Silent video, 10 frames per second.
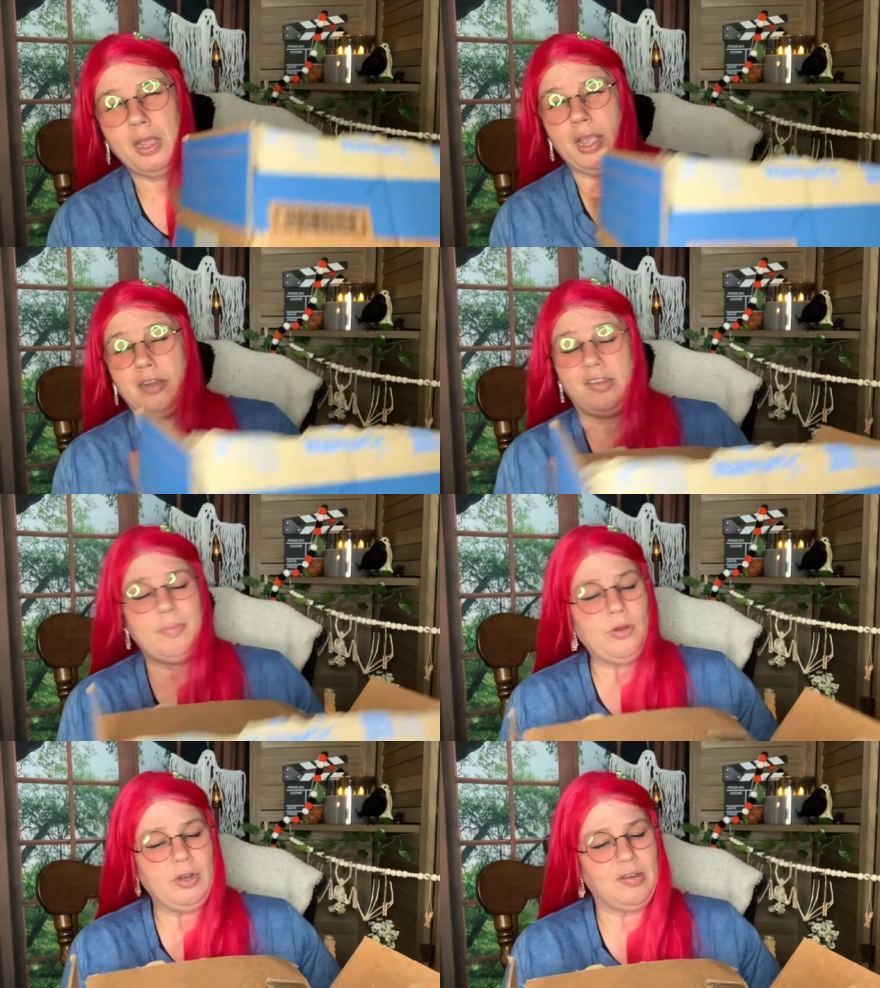And
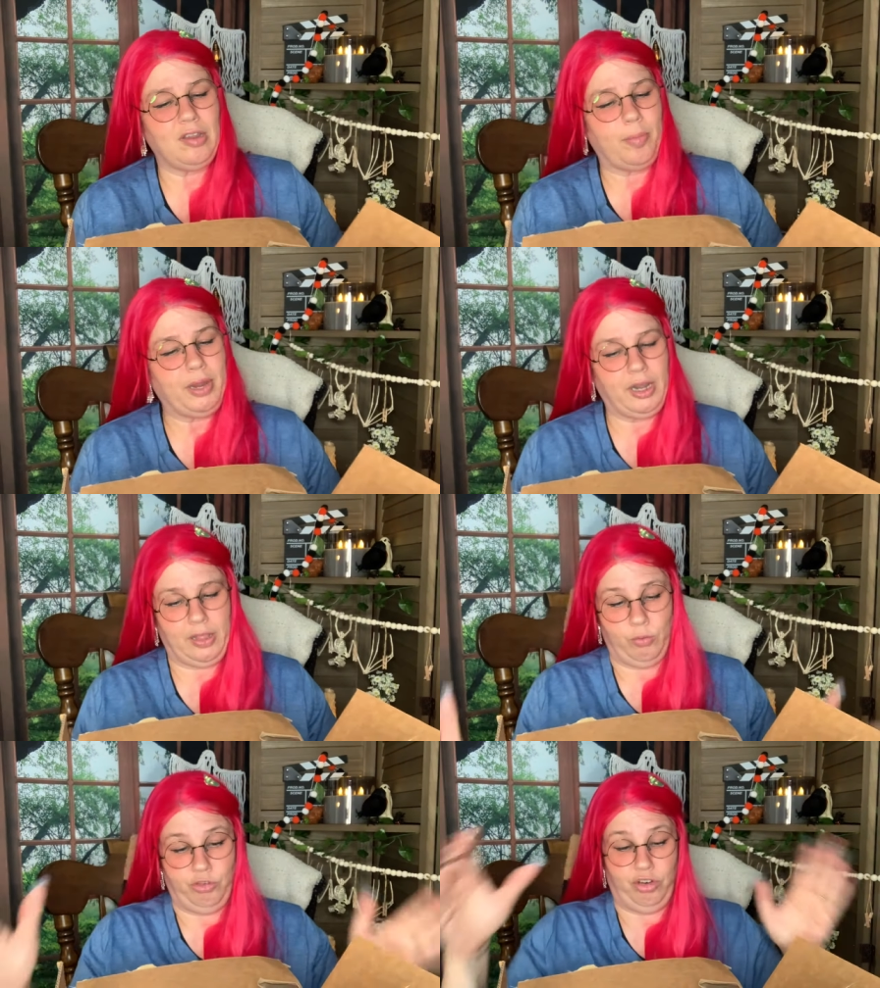TEMU didn't tell me
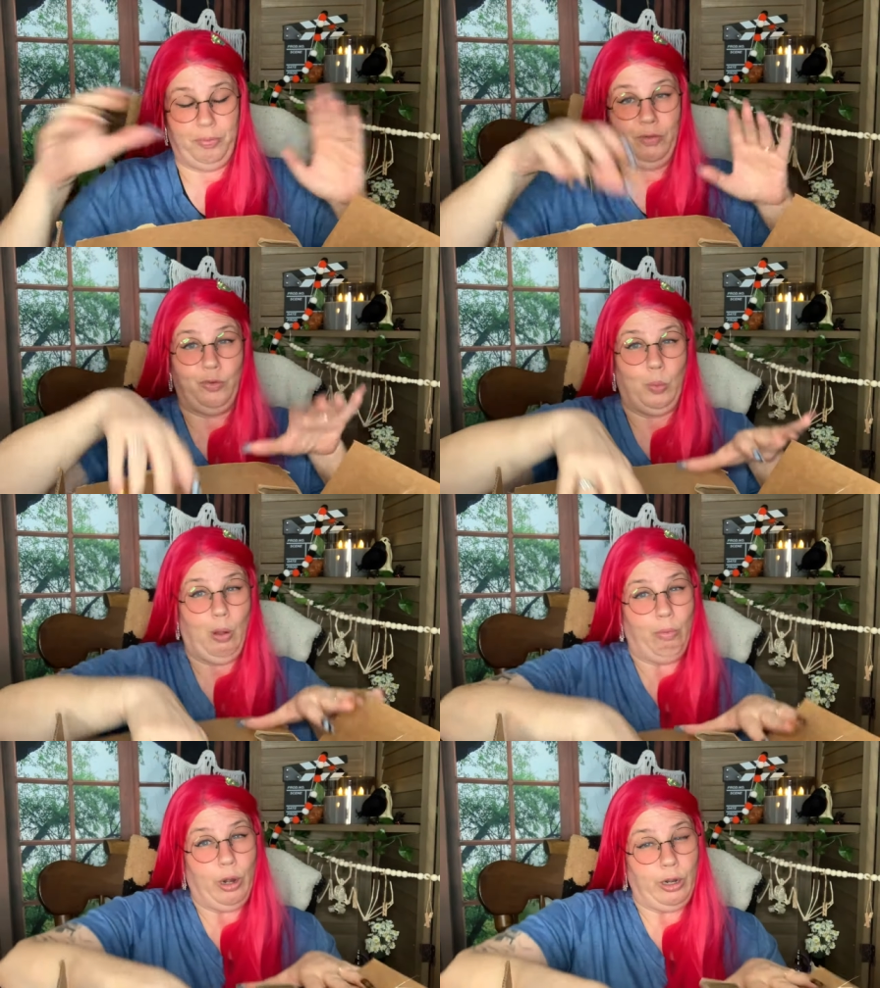anything was shipping from
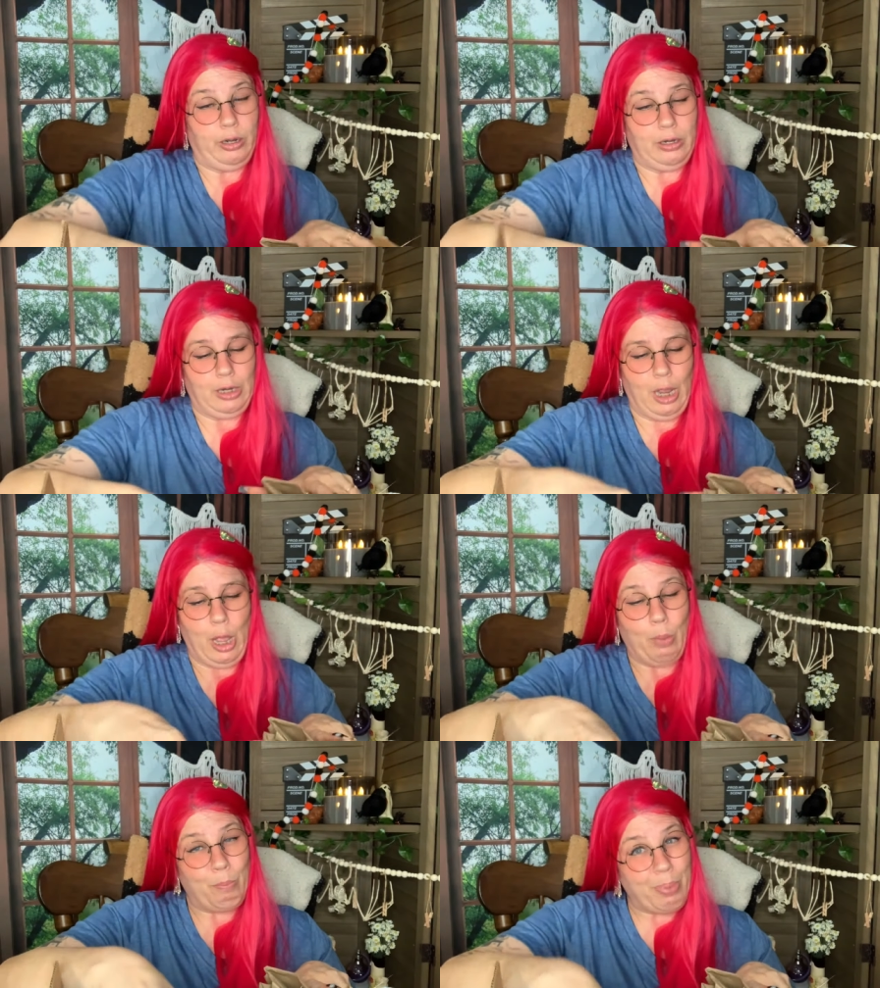Walmart.